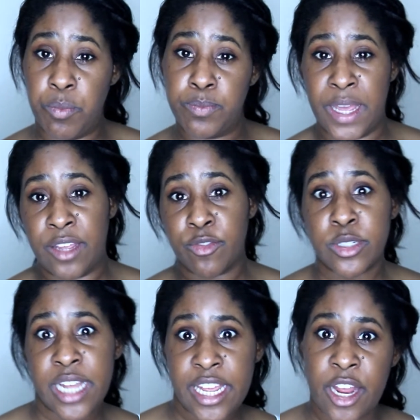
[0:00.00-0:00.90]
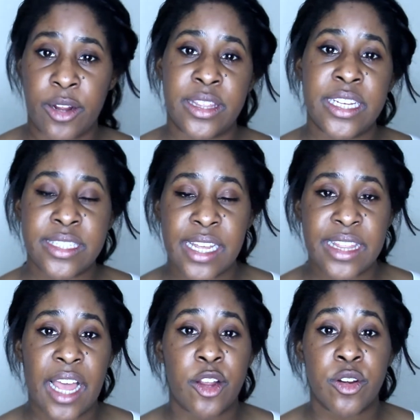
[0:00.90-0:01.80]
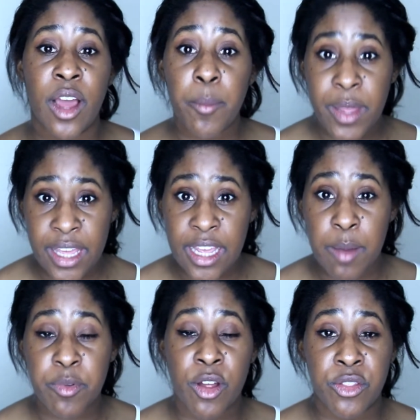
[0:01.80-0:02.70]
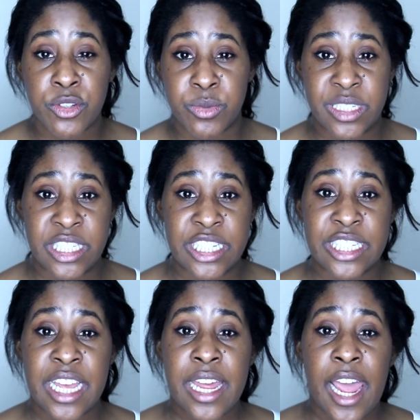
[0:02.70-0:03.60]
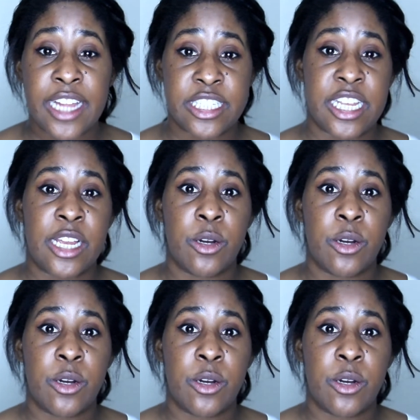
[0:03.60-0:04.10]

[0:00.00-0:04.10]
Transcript: paying for daycare and things like that. You're not picking up all those receipts and saying,